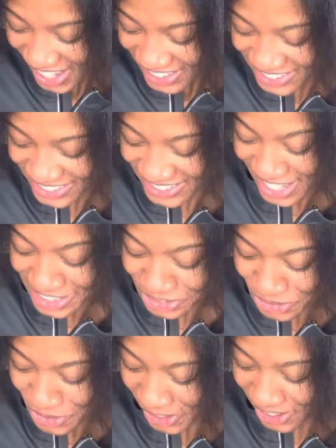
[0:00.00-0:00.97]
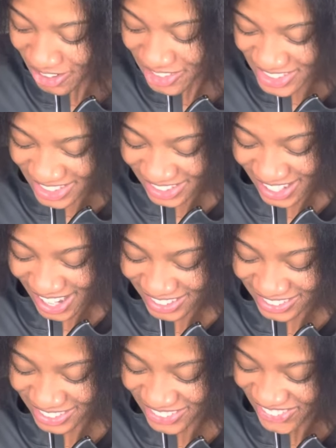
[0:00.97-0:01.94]
just as you close and
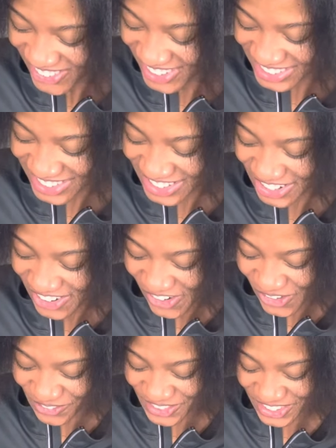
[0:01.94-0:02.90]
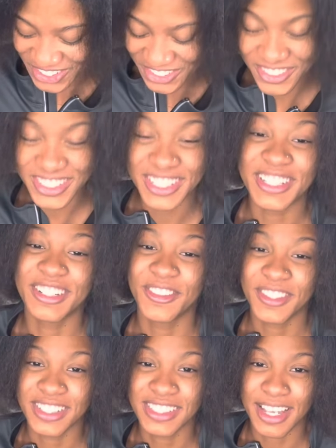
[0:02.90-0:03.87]
lock the doors in your home, you need to do
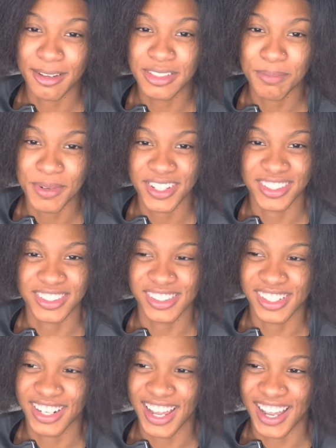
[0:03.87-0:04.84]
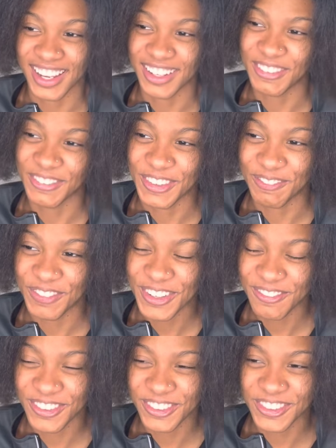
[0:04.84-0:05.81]
the same spiritually. Like with
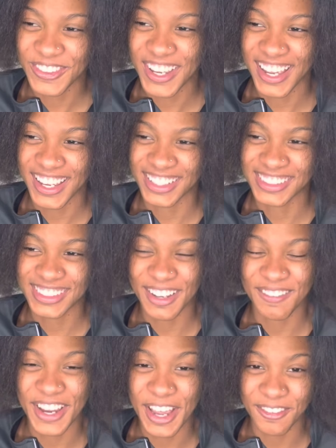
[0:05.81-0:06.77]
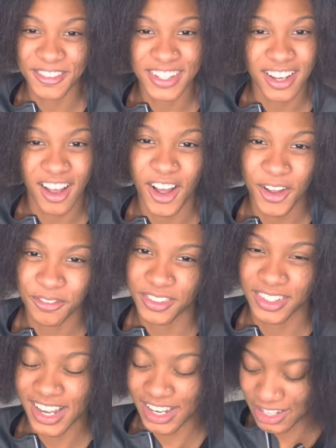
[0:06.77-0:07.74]
people, you can't accept every
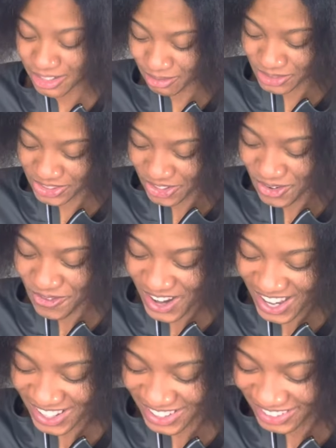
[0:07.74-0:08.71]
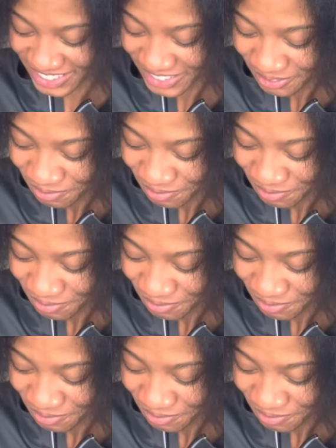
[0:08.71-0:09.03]
offer that comes your way.